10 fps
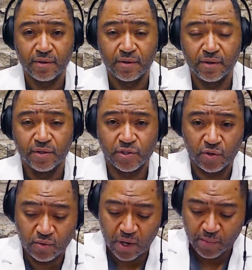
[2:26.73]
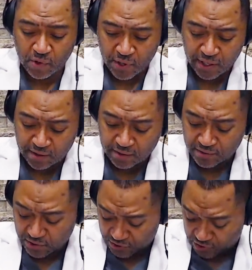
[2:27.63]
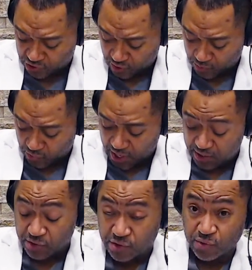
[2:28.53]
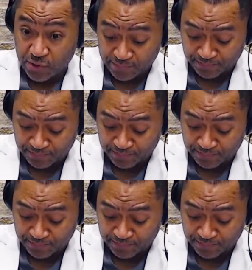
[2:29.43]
So I'm gonna go ahead and just jump right into it.